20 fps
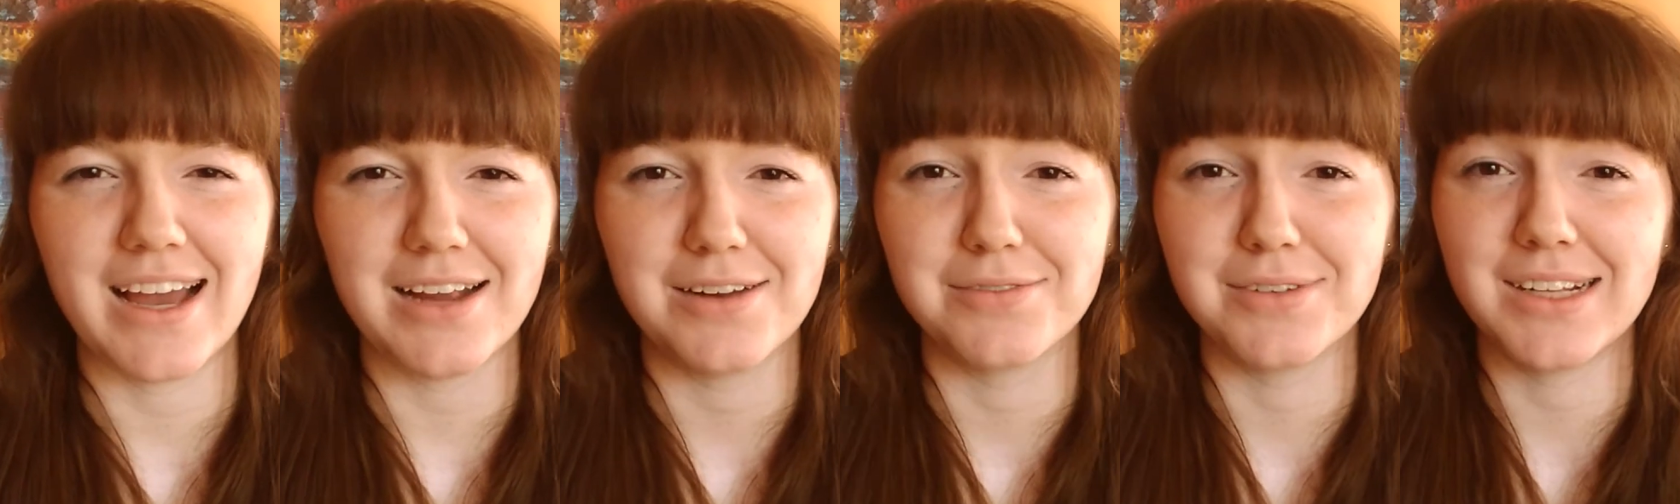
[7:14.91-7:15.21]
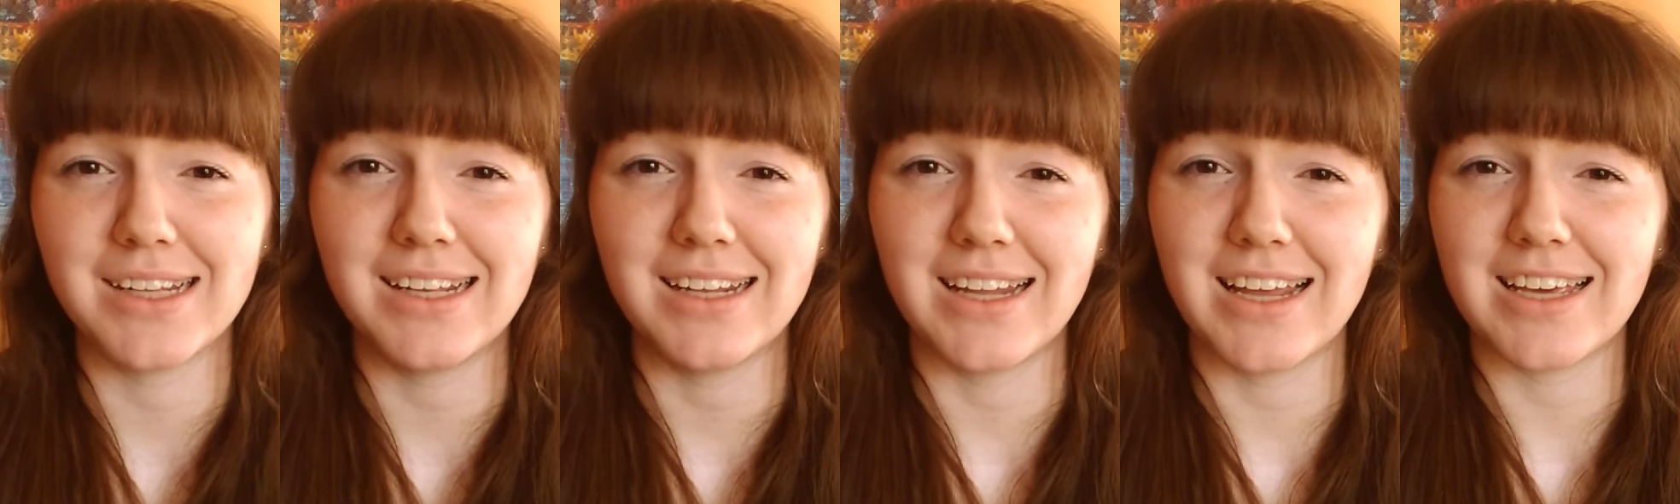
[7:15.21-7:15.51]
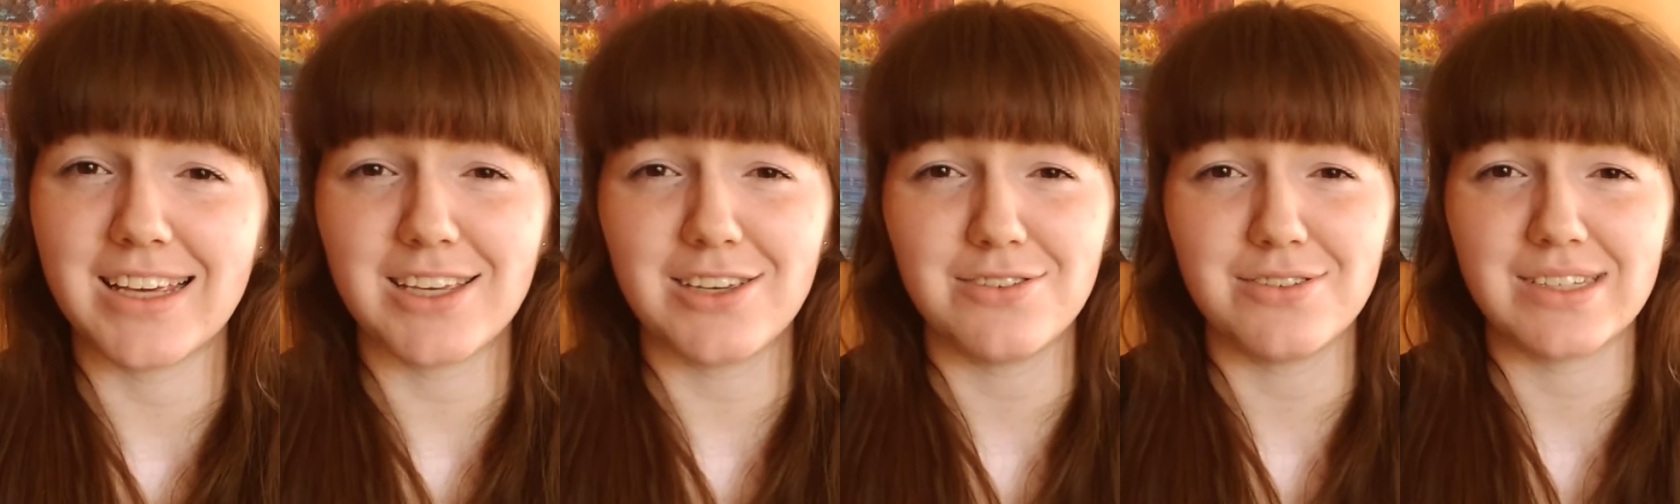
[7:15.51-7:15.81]
I really
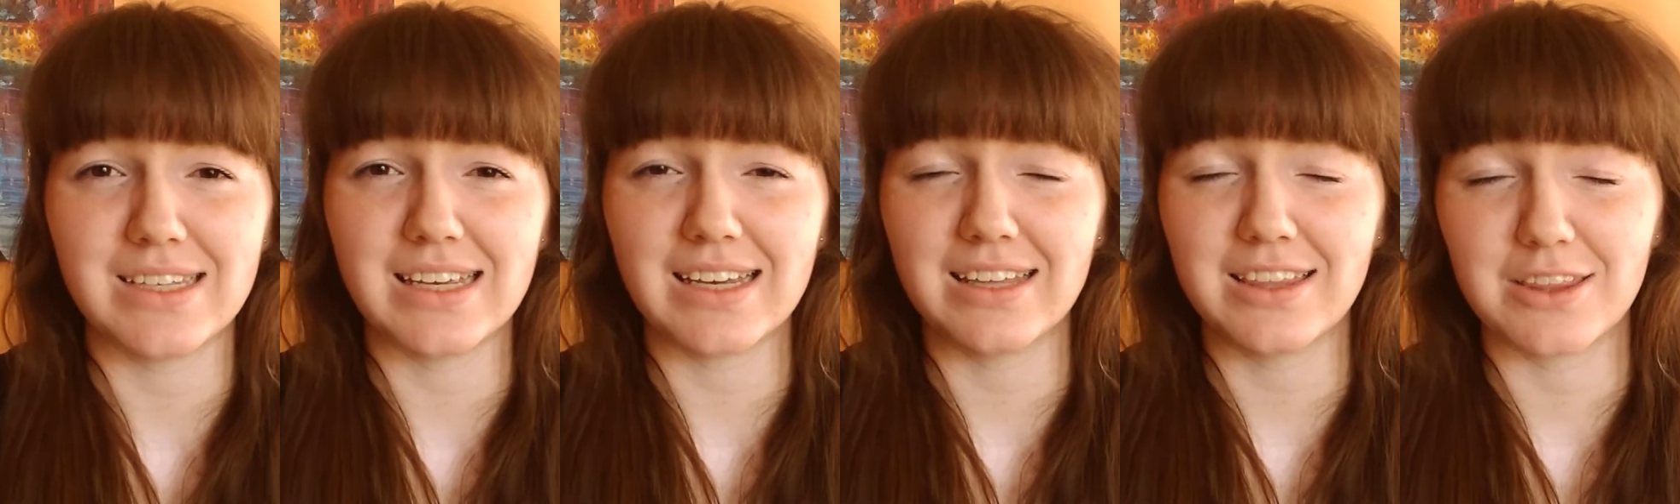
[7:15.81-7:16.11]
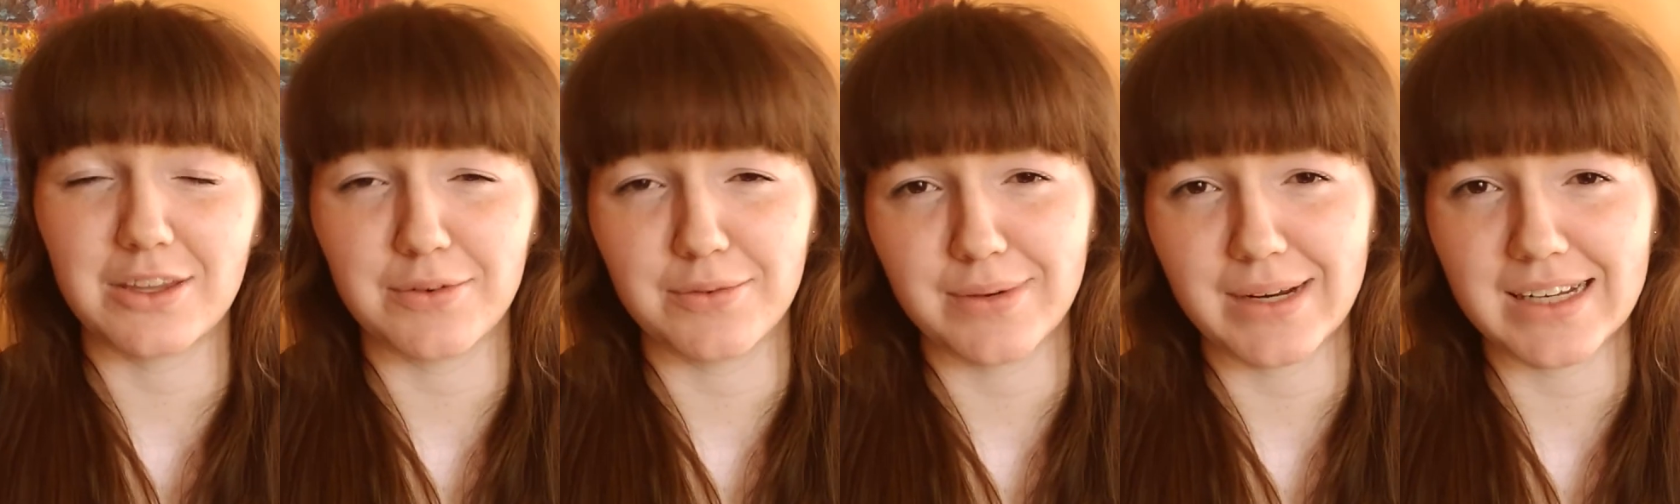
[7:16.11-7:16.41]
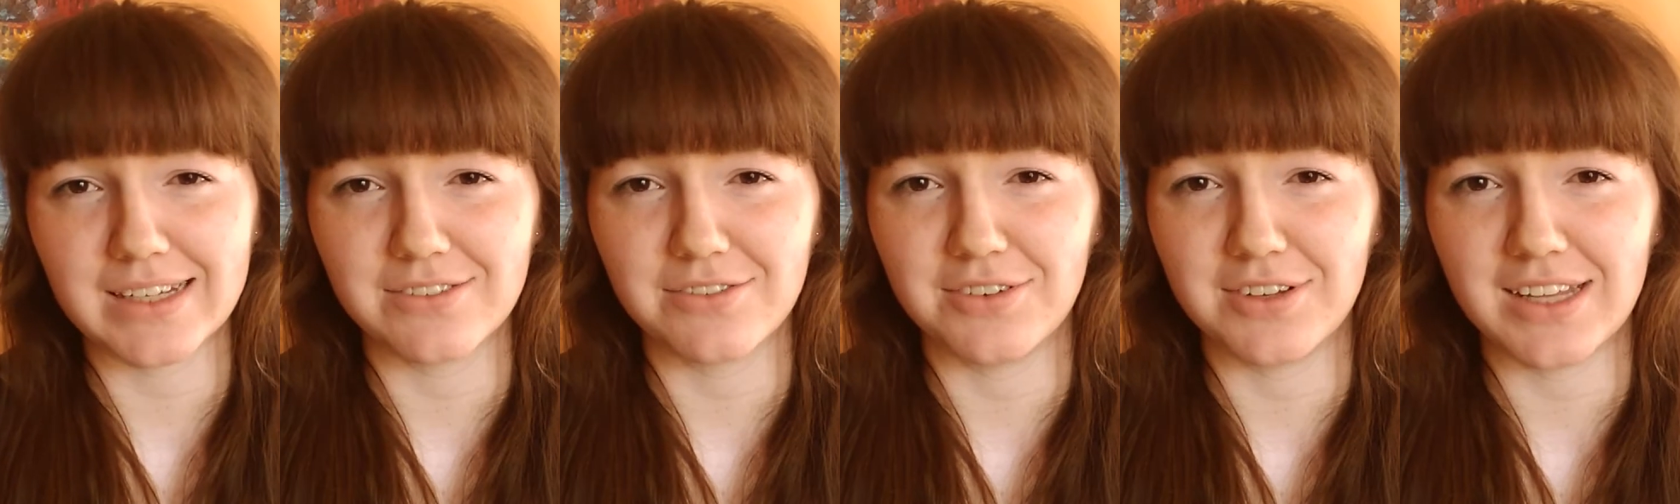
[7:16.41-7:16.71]
like using the
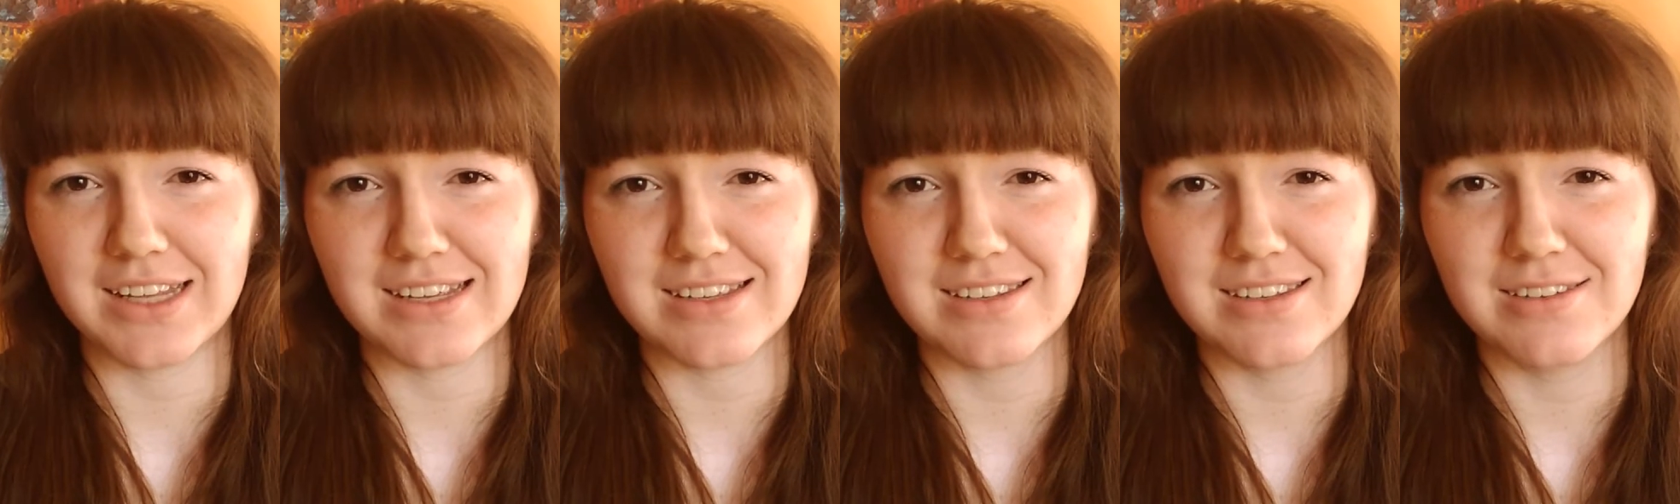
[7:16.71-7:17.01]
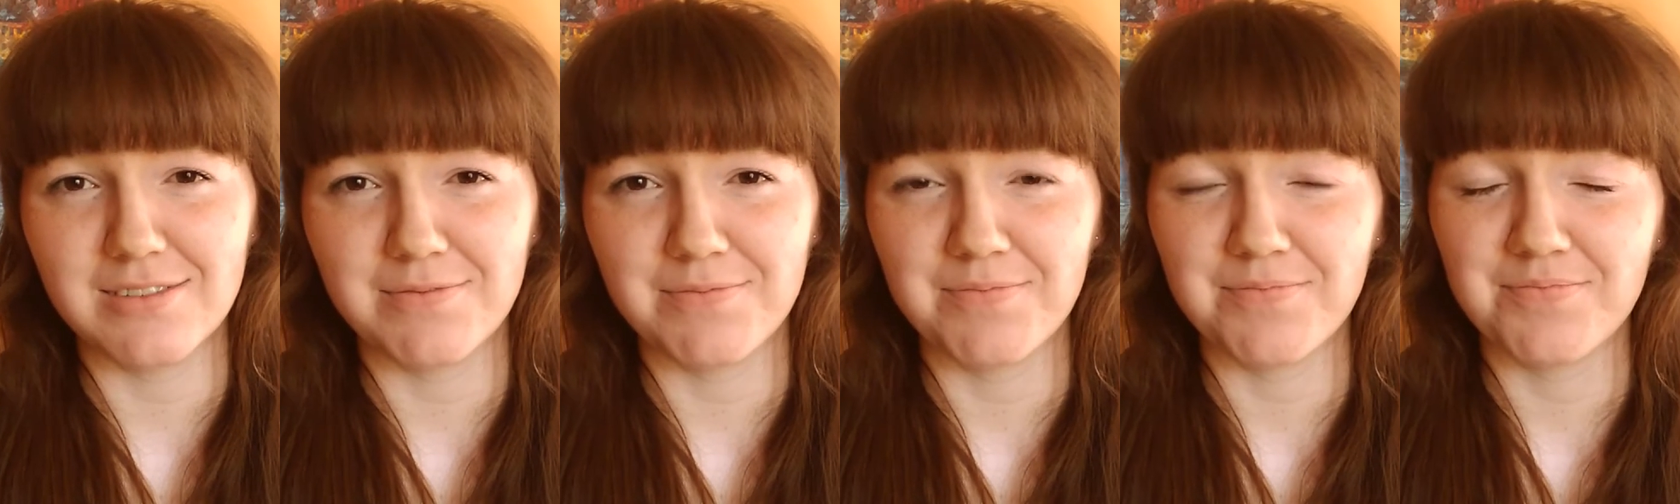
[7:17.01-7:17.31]
rings for this.